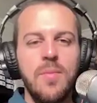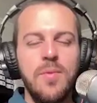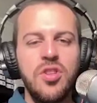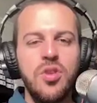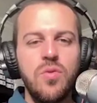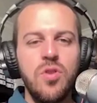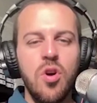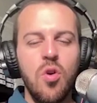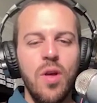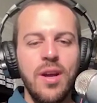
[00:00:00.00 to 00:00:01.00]
I mean, do you
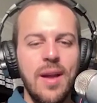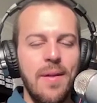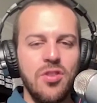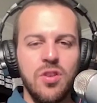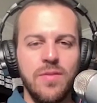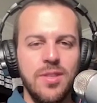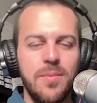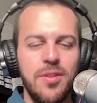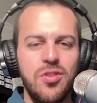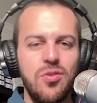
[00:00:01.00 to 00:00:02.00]
know, like, I'm not sure if it's
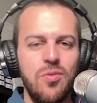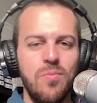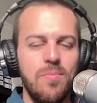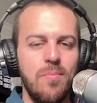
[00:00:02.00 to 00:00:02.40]
something that you